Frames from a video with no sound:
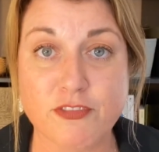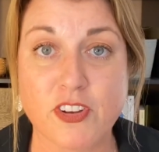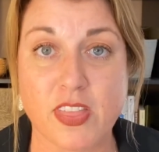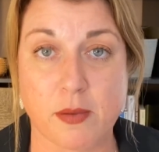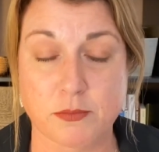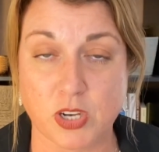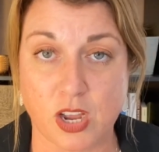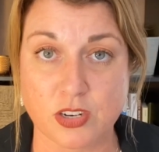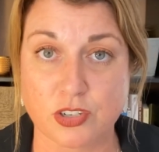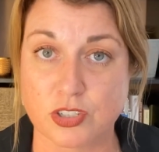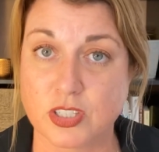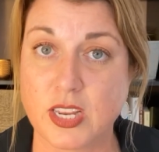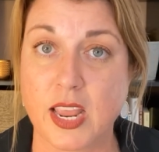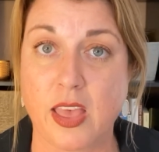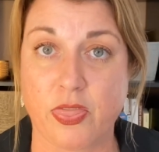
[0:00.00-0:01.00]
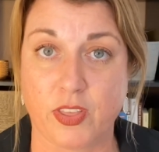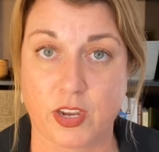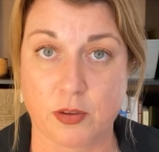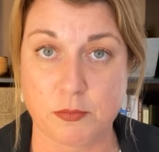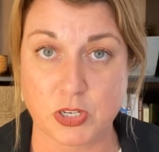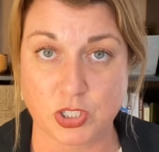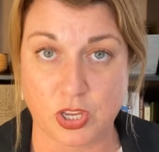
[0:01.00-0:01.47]
for them to understand the
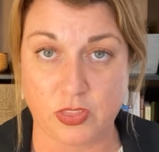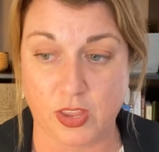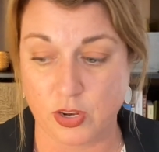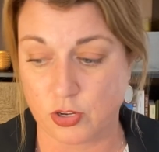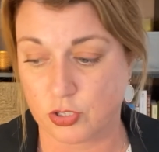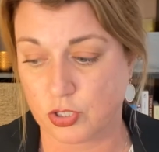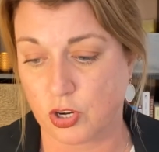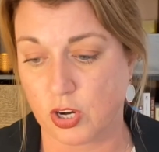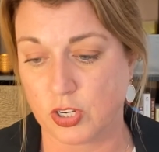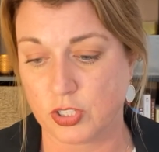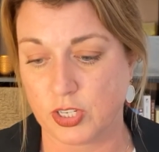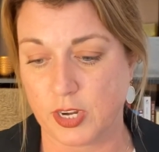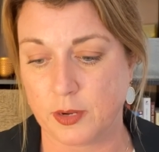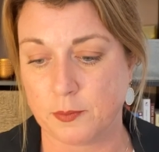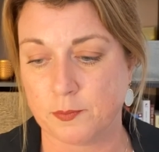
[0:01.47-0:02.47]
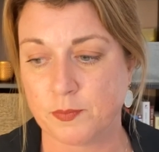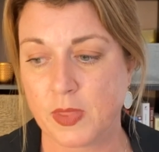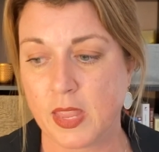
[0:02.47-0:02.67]
commission that you're charging.